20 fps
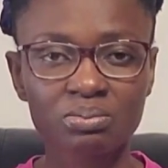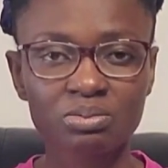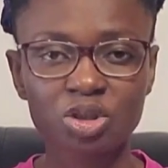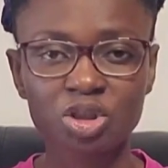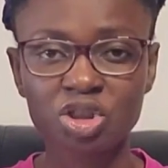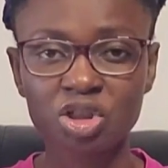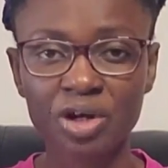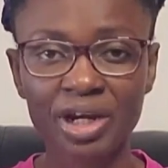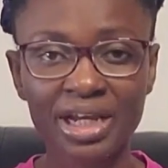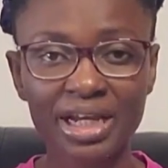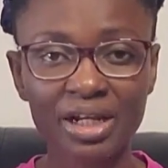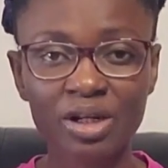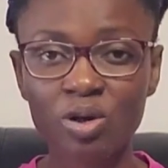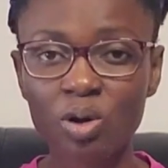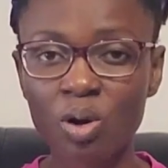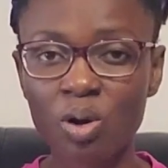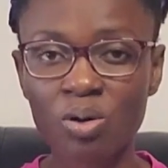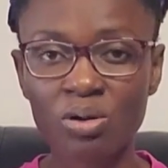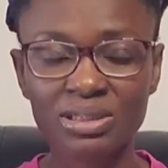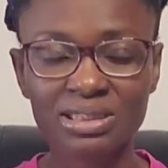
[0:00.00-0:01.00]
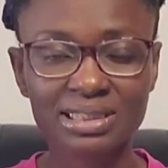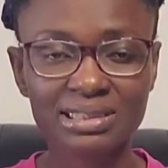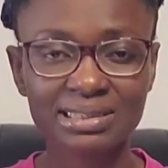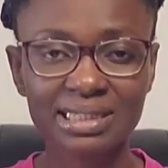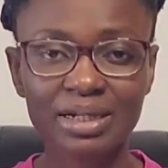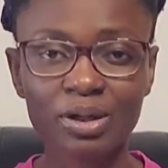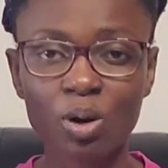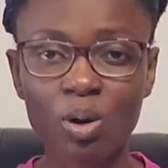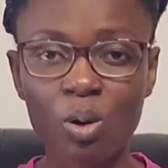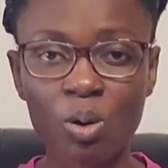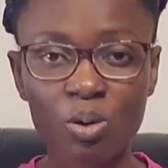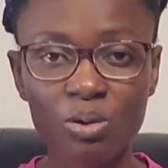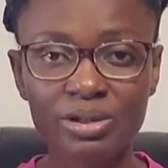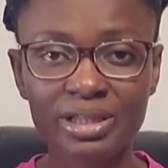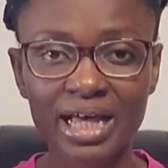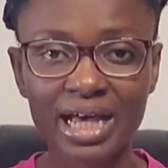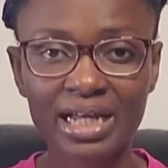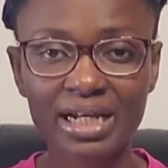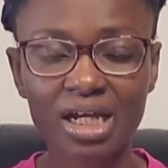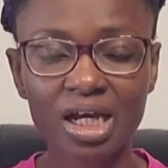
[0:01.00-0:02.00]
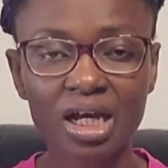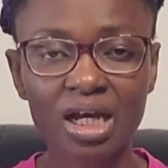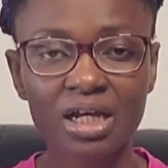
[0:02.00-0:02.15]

training courses and all that.